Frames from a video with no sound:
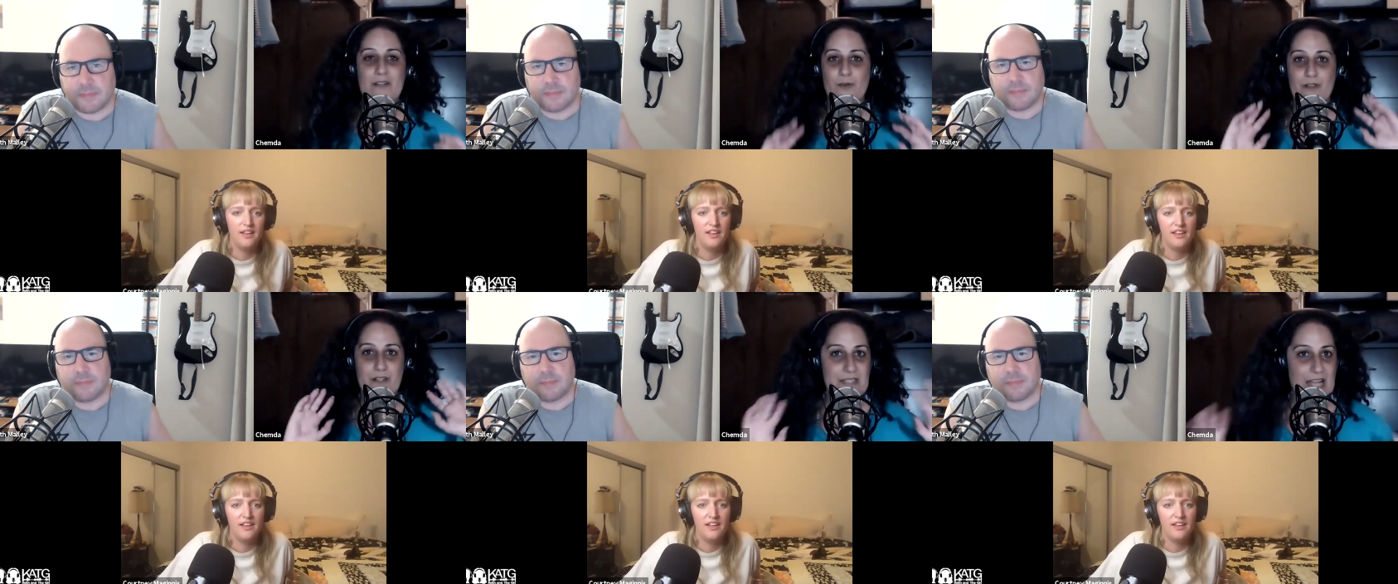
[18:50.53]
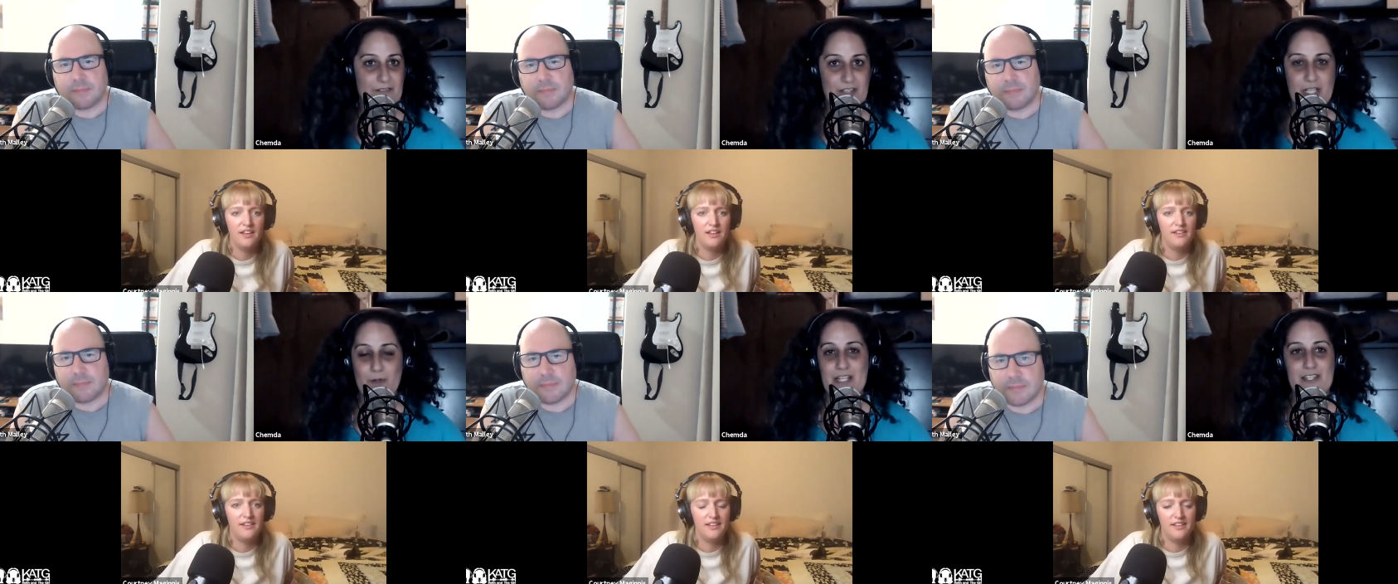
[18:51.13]
Speaker 1: or have any
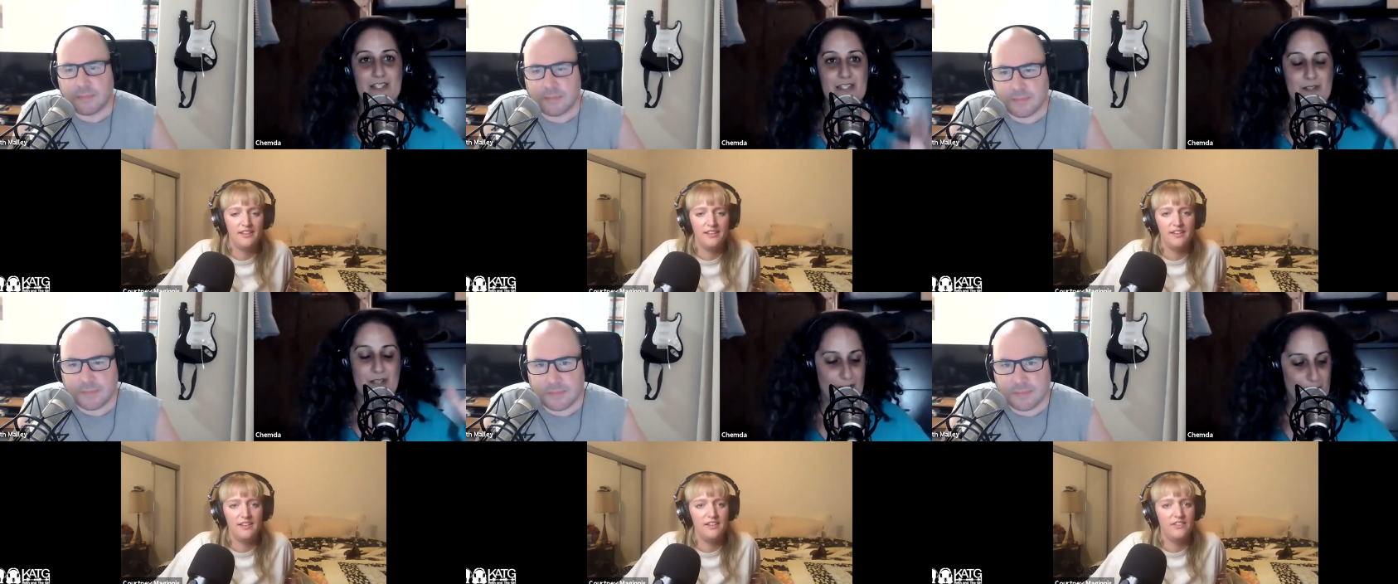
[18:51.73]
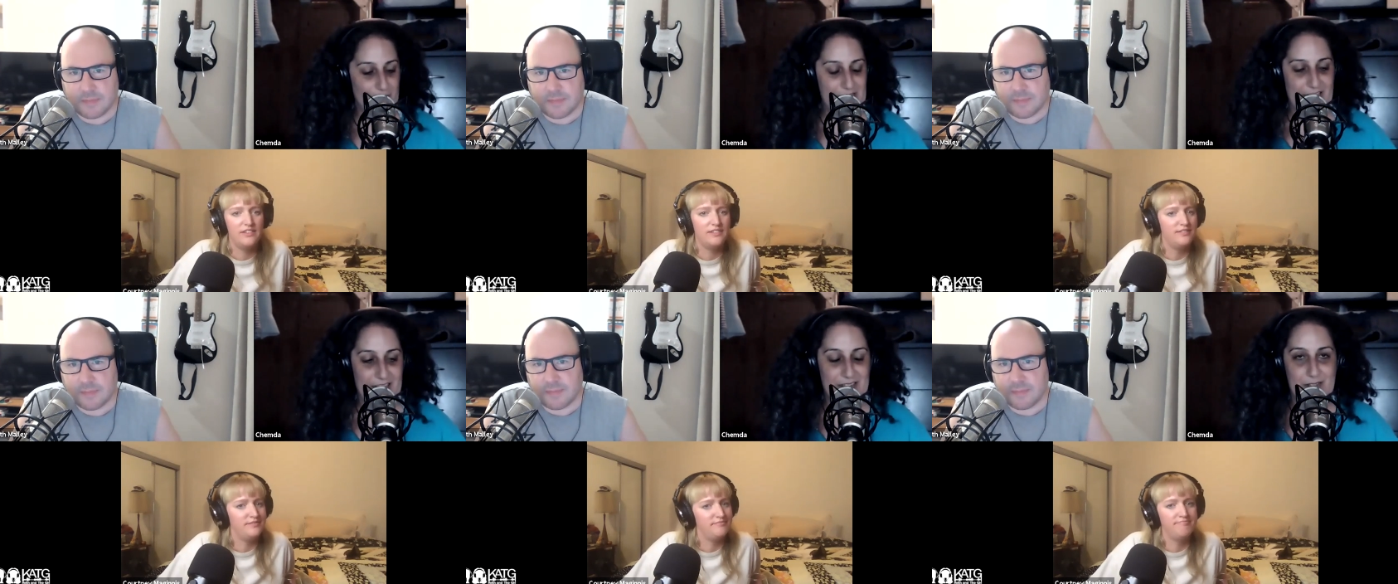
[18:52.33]
questions, you can always get
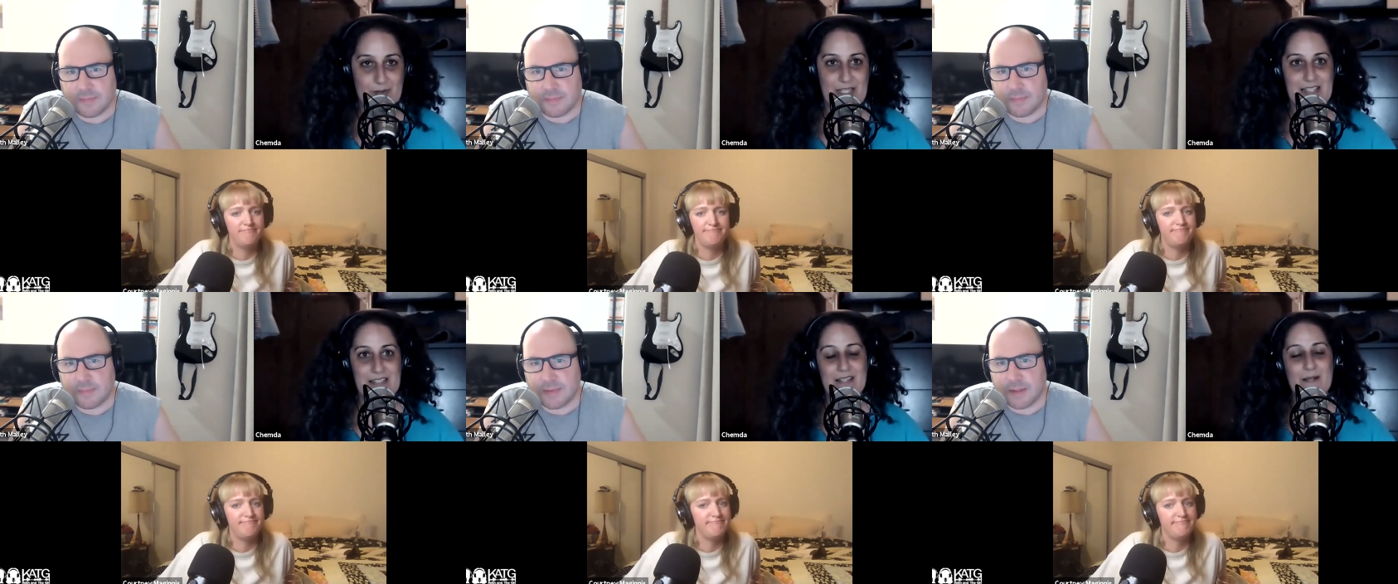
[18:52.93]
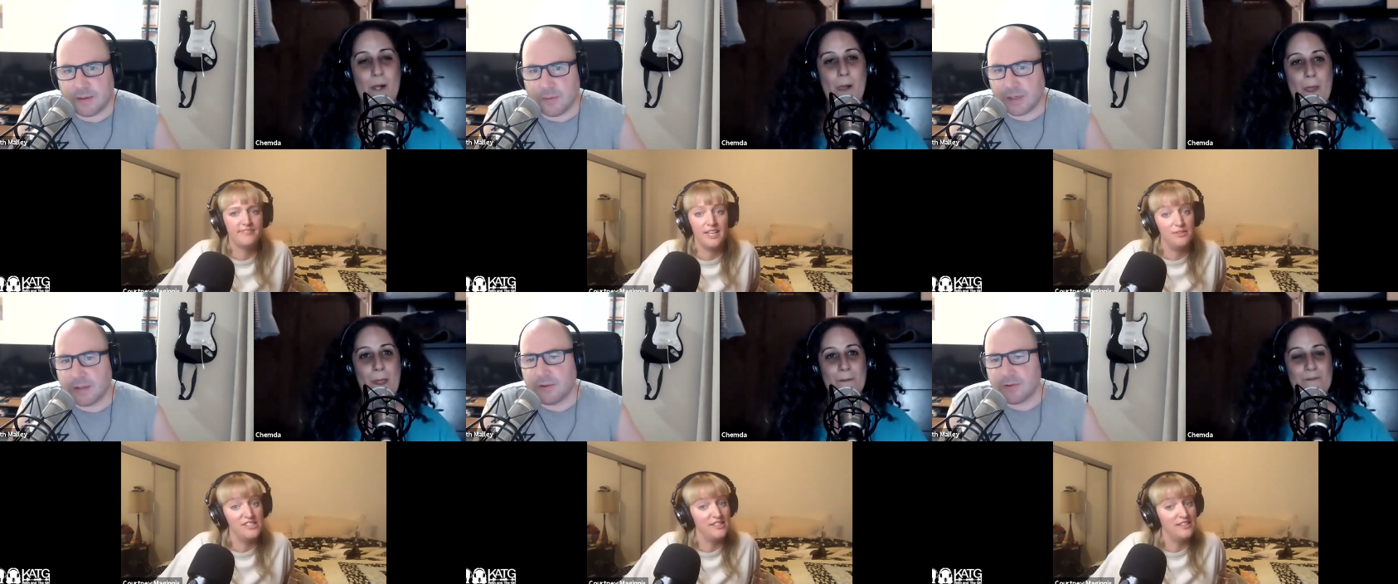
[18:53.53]
in touch with us.
Speaker 2: You want to
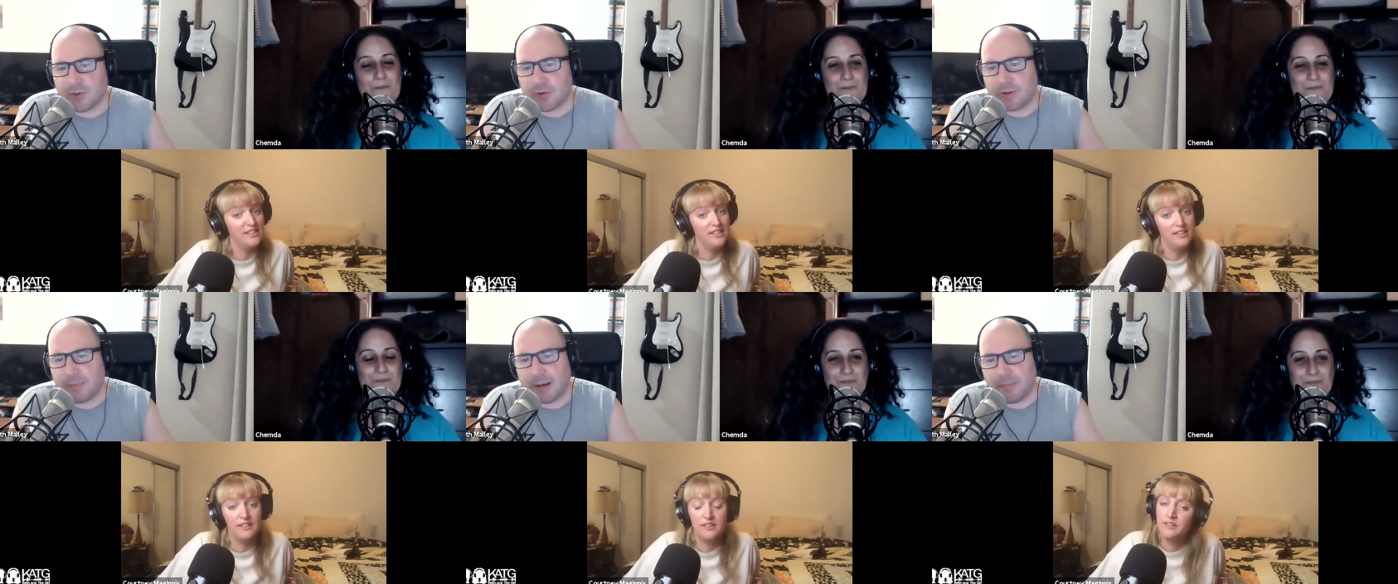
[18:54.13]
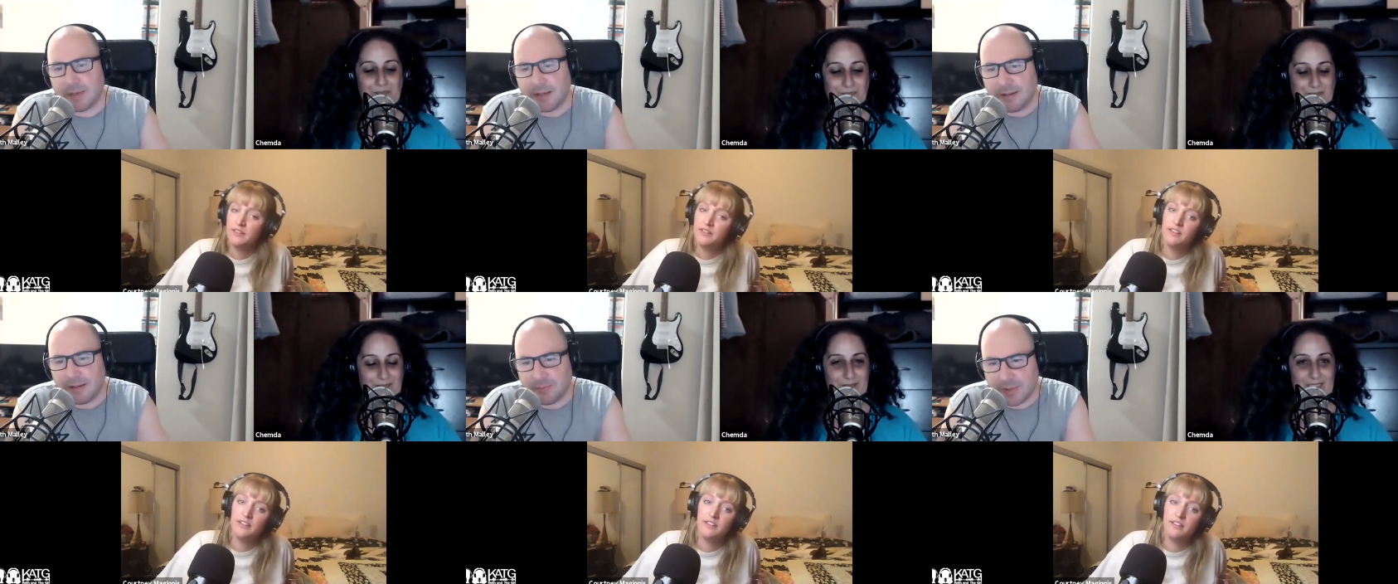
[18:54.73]
know the truth about
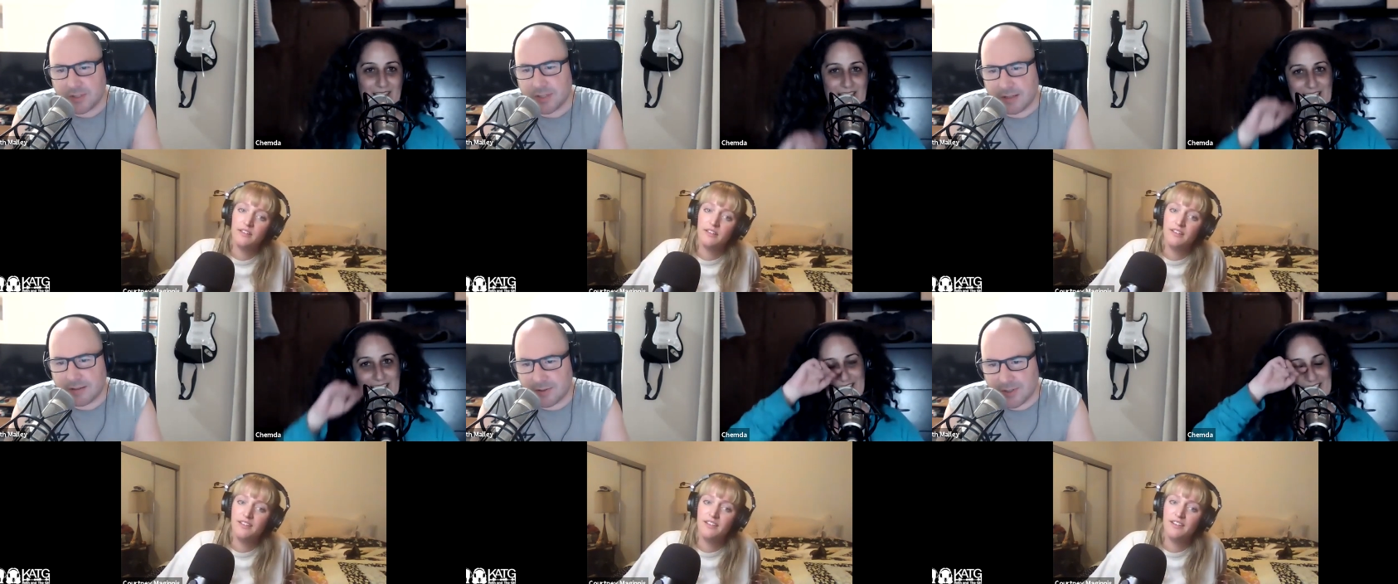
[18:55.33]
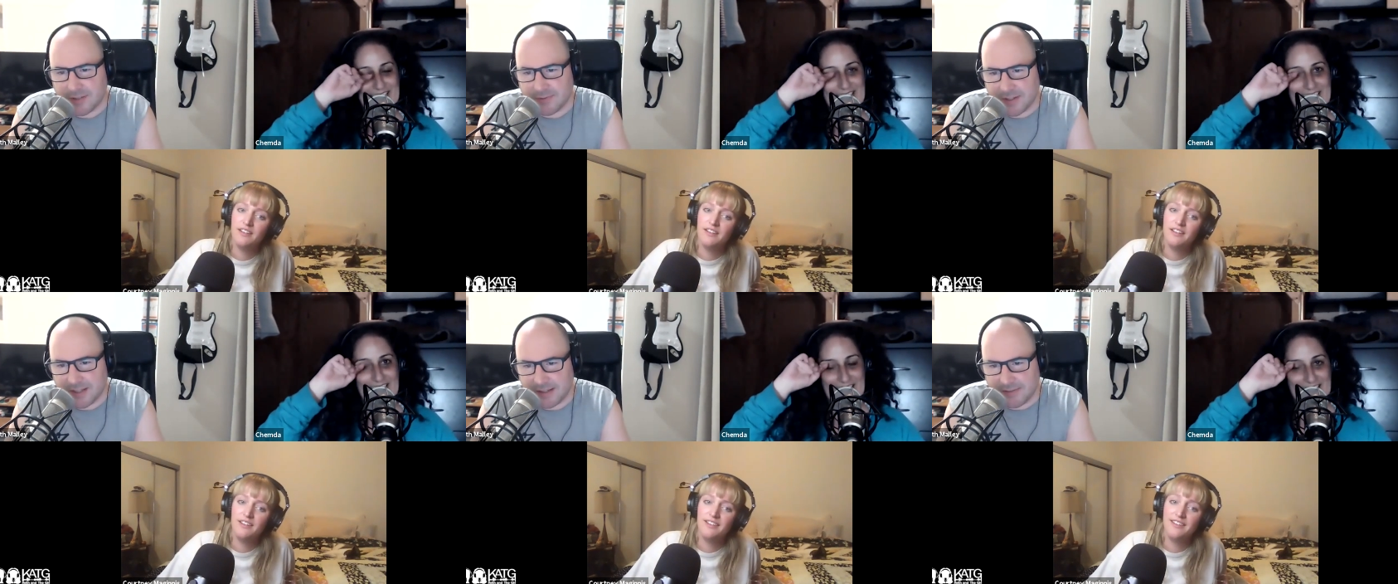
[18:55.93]
me reaching out to Christian
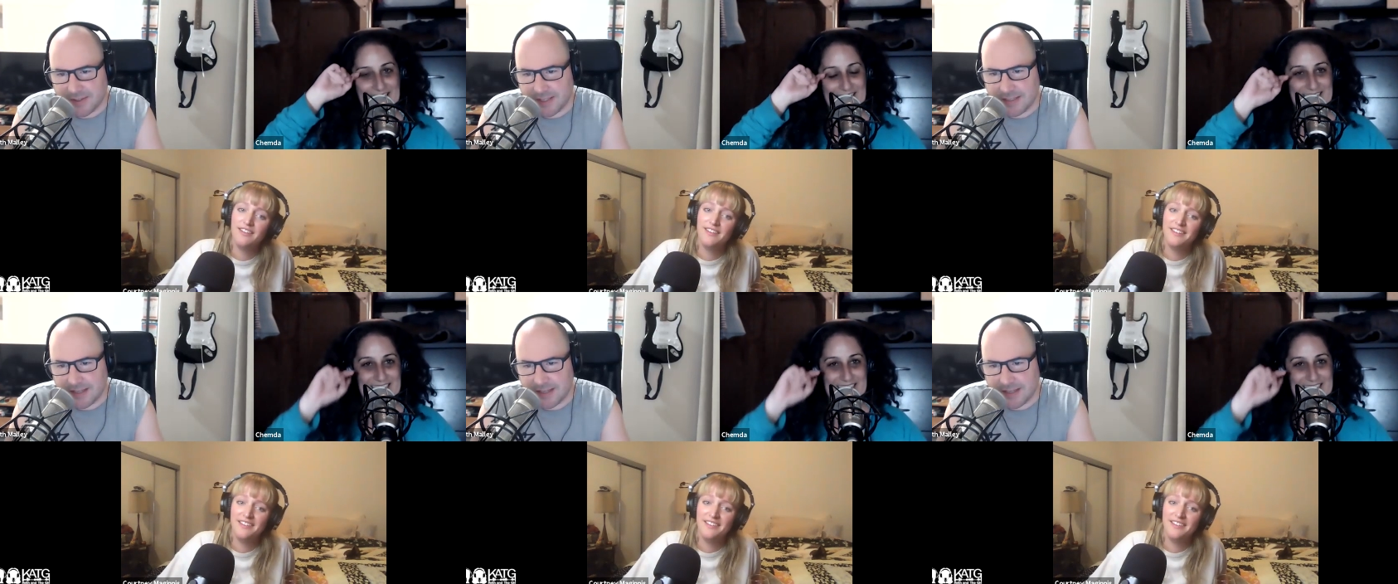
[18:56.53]
Finnegan if he needs